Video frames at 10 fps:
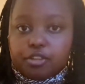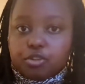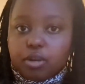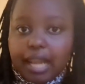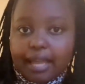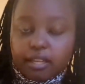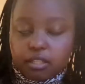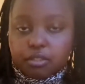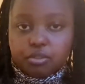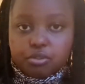your
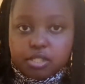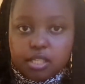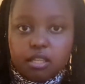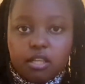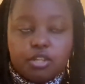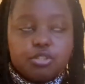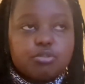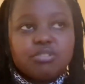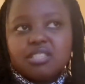line, you see. So